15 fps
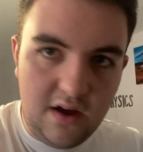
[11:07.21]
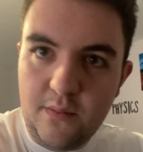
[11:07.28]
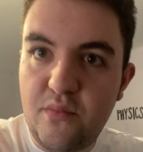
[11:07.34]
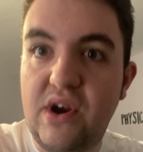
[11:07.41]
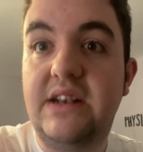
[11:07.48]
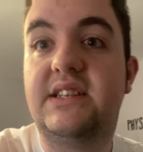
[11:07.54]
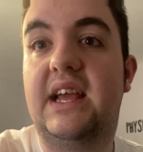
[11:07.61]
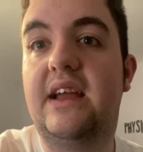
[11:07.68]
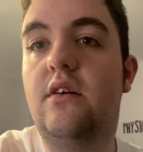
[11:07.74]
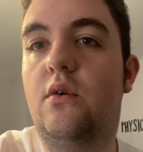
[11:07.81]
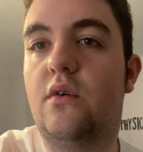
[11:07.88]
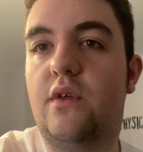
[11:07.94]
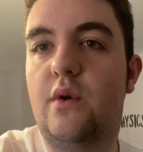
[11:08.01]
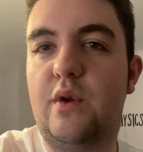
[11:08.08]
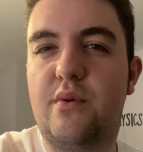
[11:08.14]
printing,
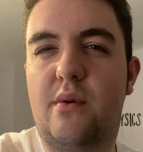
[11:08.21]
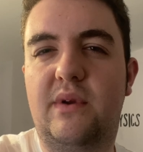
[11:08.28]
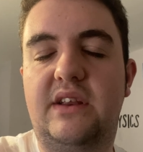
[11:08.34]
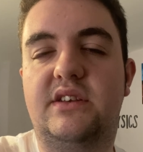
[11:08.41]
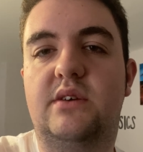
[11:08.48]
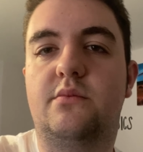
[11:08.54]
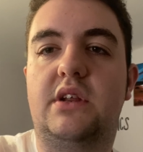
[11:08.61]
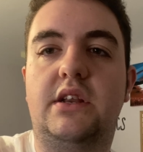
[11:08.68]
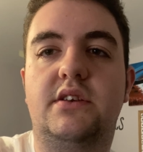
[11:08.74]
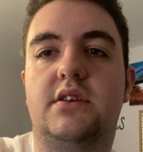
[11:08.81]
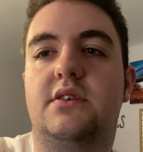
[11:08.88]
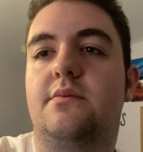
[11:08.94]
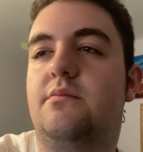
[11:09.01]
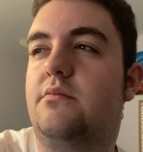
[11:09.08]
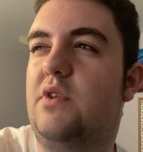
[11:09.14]
although you probably don't need
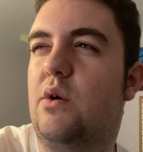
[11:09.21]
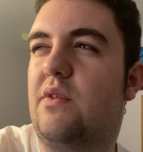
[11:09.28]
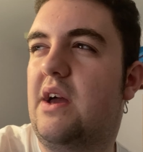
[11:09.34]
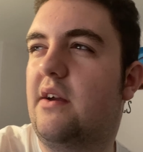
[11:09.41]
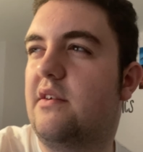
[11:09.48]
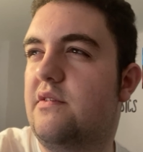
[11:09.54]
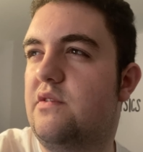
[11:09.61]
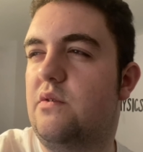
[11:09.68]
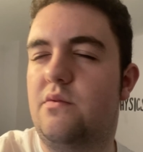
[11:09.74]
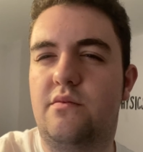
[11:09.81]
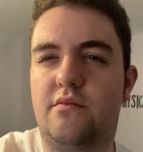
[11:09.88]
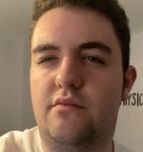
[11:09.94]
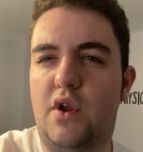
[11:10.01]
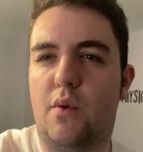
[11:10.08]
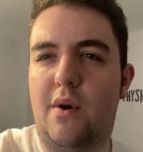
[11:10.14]
to know that because you
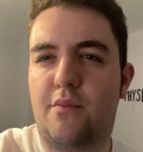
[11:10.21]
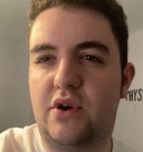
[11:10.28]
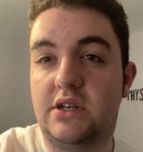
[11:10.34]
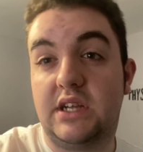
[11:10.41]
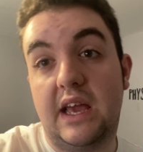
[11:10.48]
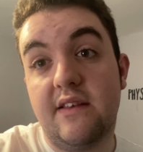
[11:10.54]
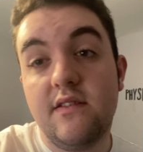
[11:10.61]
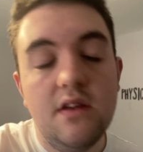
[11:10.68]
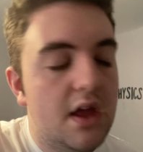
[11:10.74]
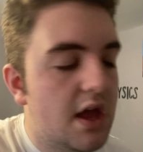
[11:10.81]
know what printing is.